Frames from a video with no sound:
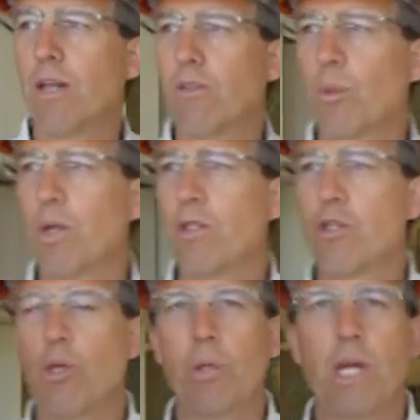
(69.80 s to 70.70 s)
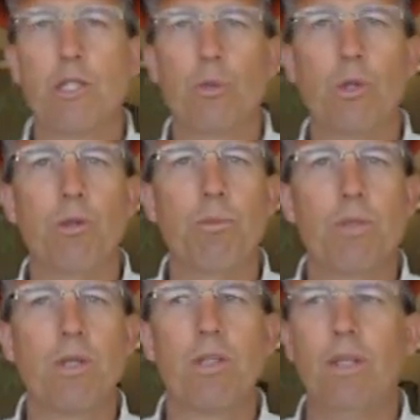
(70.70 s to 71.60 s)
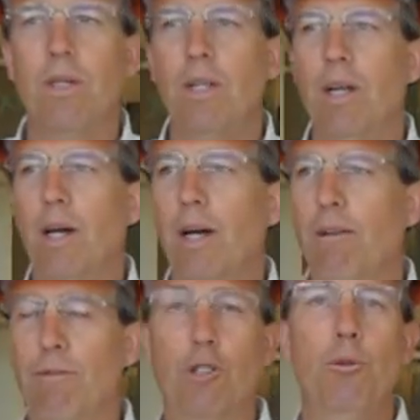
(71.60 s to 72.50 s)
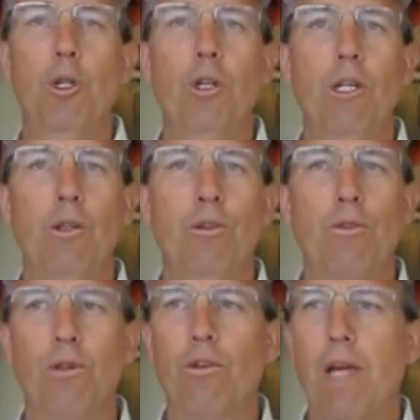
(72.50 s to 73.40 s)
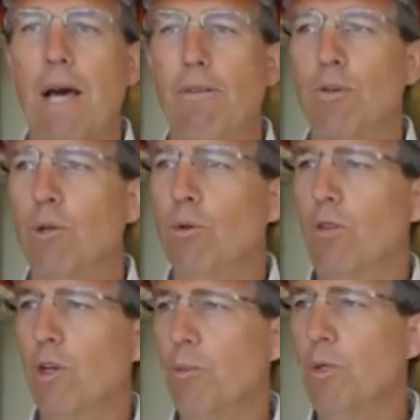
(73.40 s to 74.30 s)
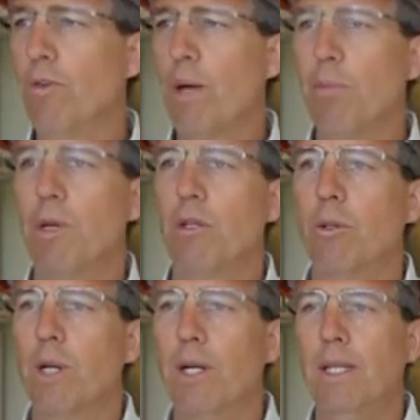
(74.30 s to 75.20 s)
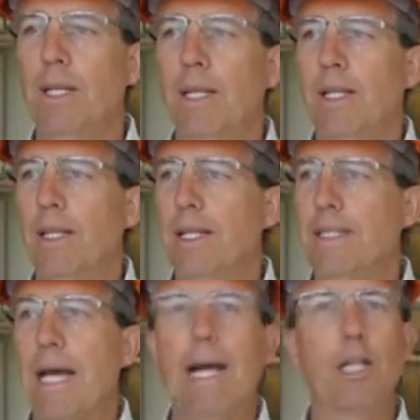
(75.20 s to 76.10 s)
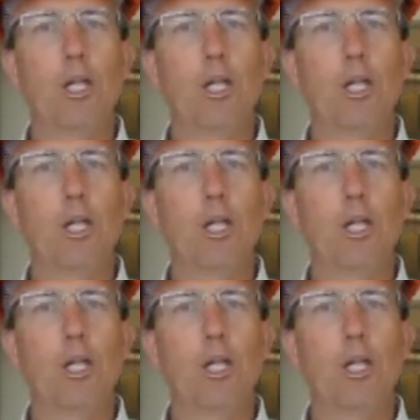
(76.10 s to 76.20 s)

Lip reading: as one of the showcase rooms for community use, for staff use. It opens up onto a deck